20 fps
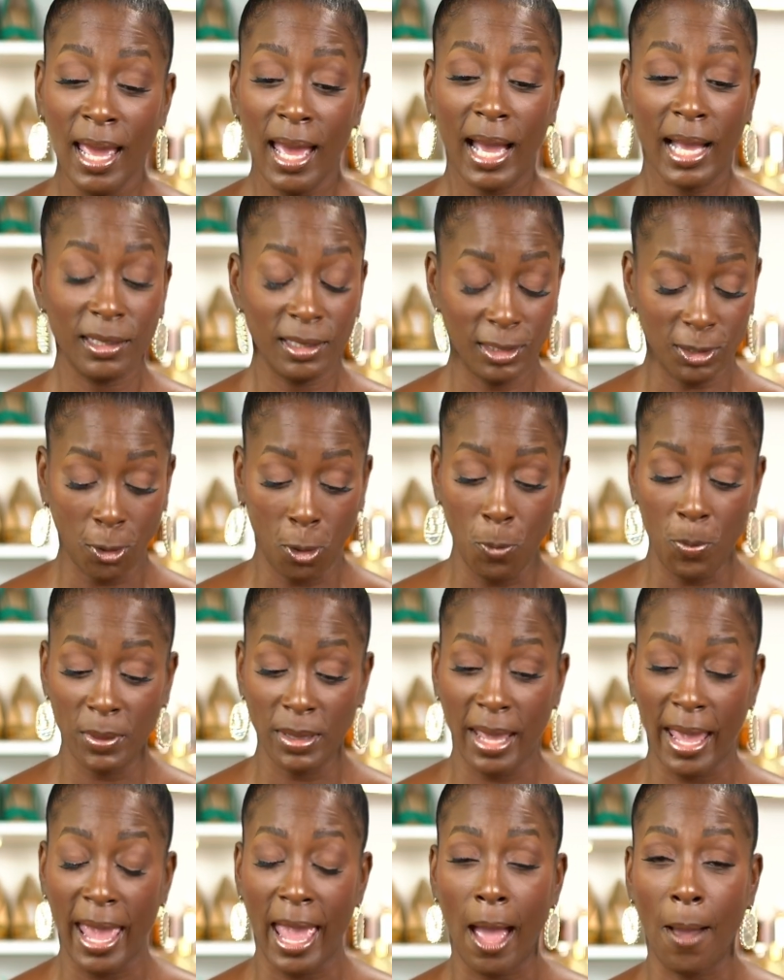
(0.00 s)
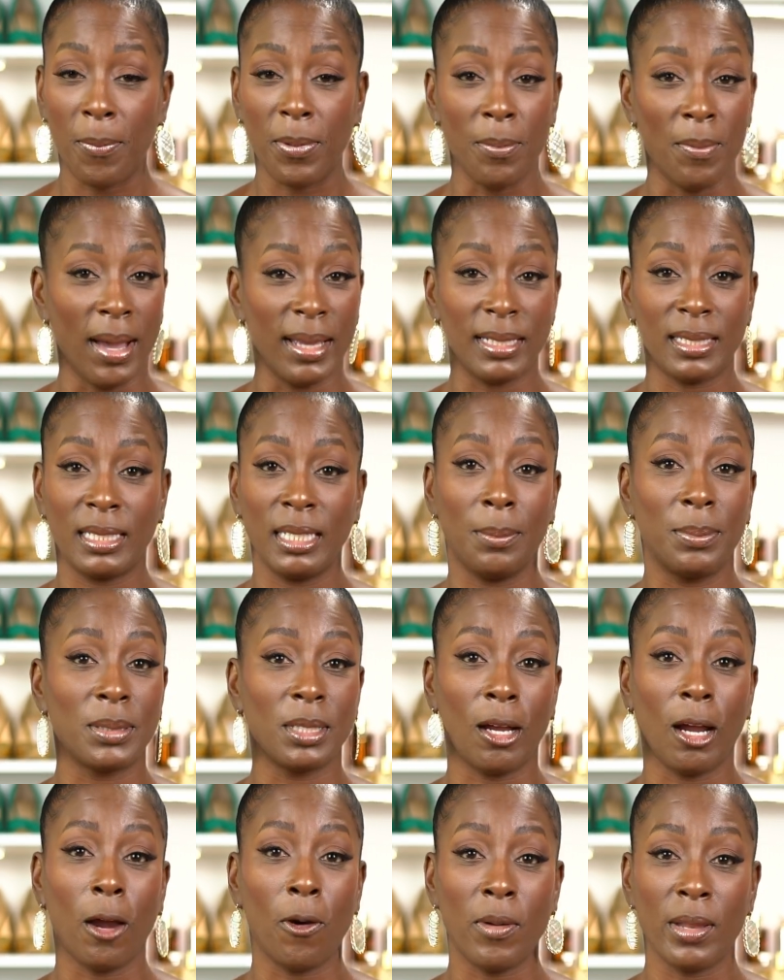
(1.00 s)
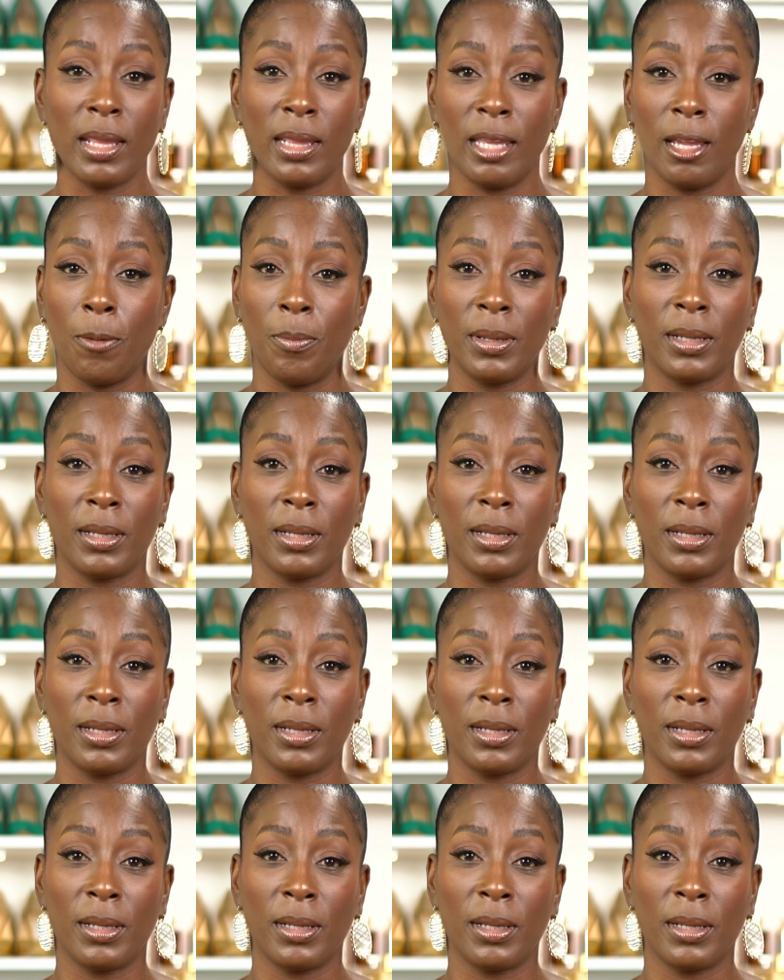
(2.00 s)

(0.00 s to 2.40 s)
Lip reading: I just open the app and my steps are already there